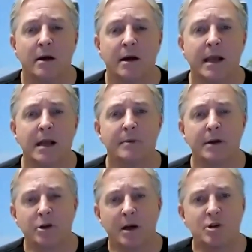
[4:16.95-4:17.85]
Again, I'm
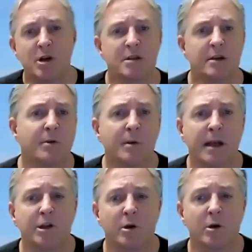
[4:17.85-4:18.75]
Dr. Tom Johnson from
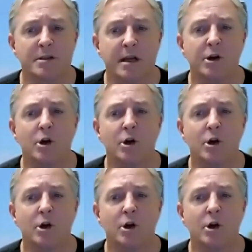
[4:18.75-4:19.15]
Kalani Total Center,